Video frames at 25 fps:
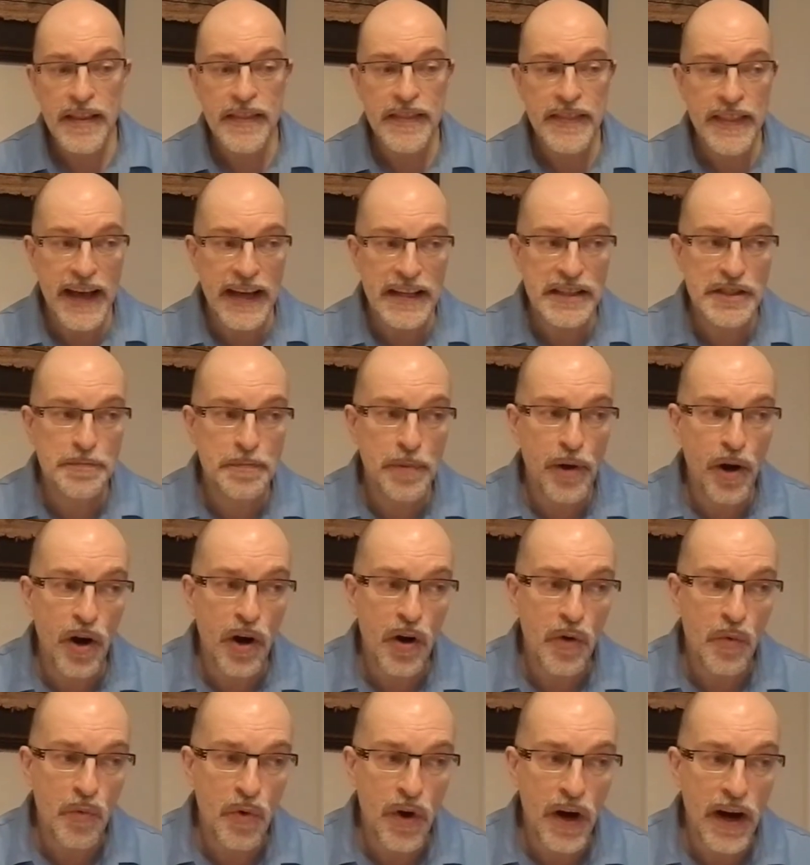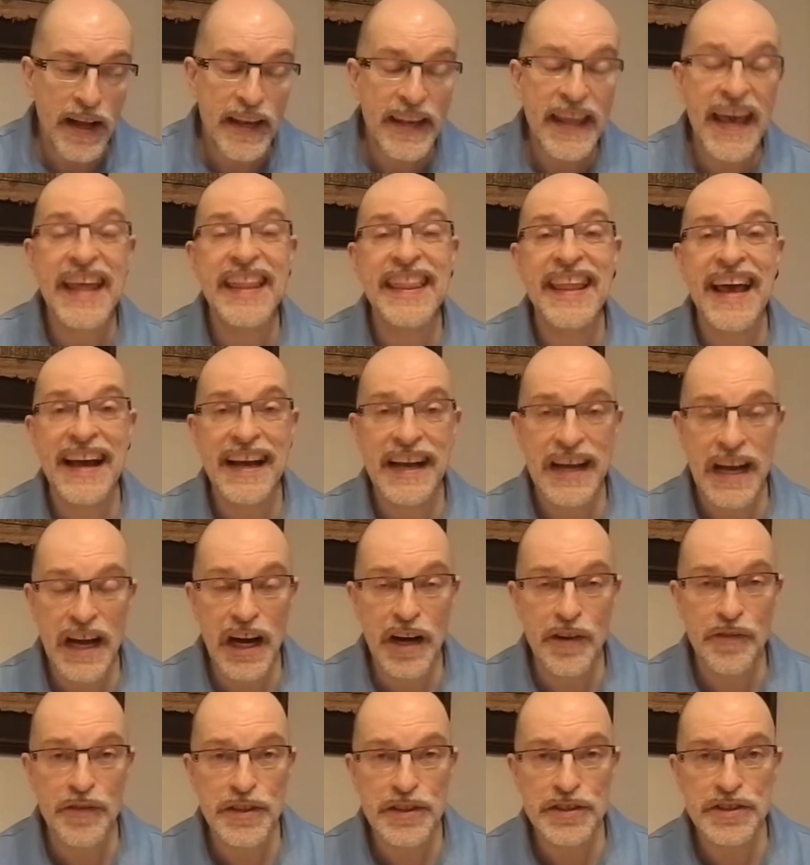That's part 1, and that
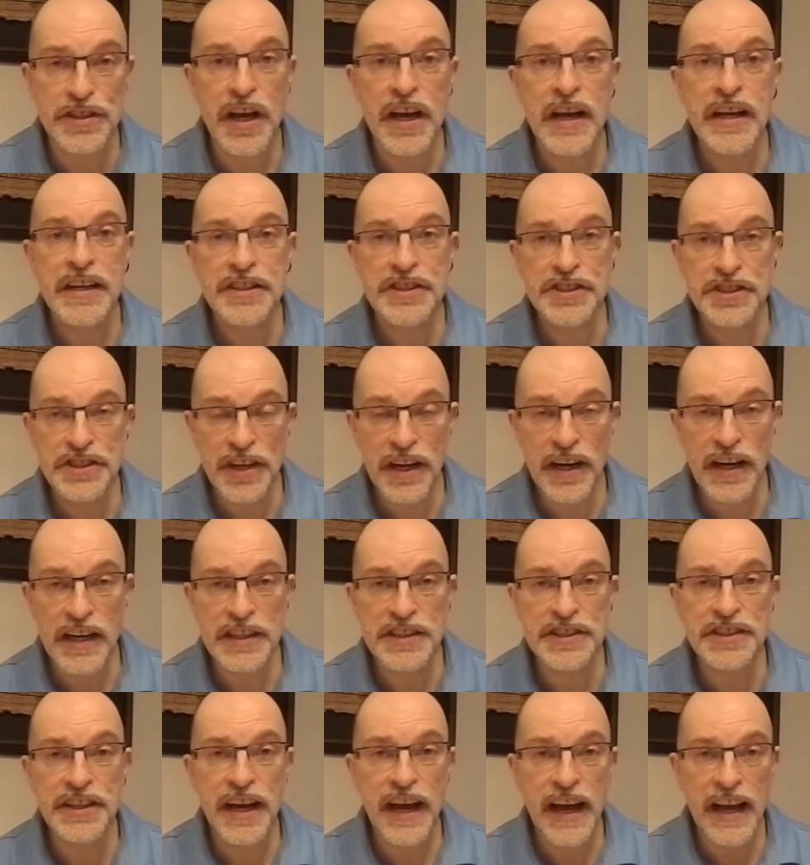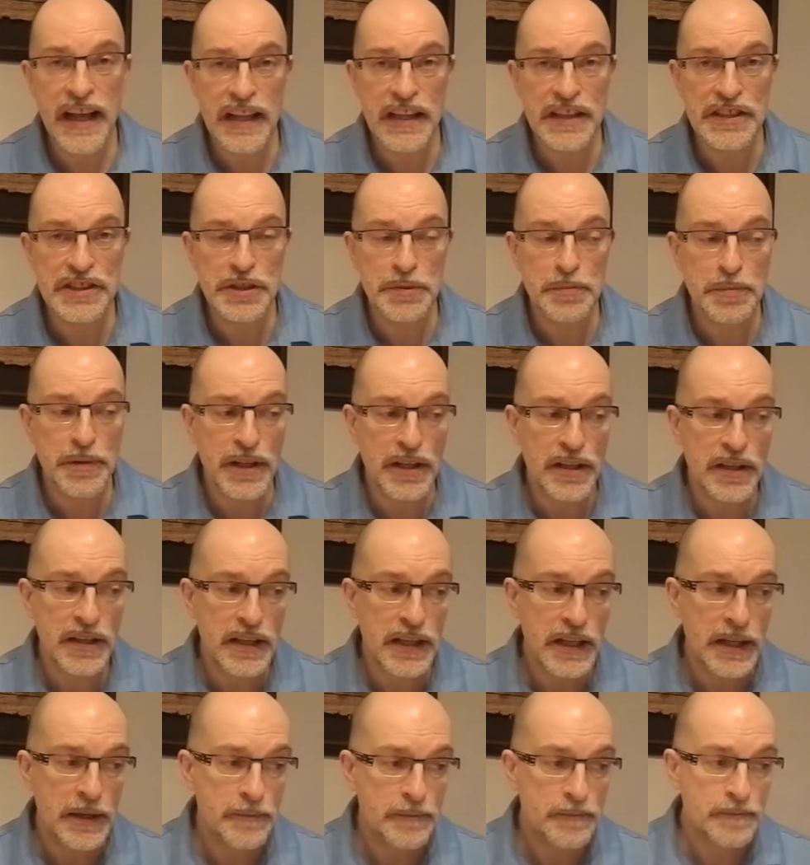covers judge eligibility.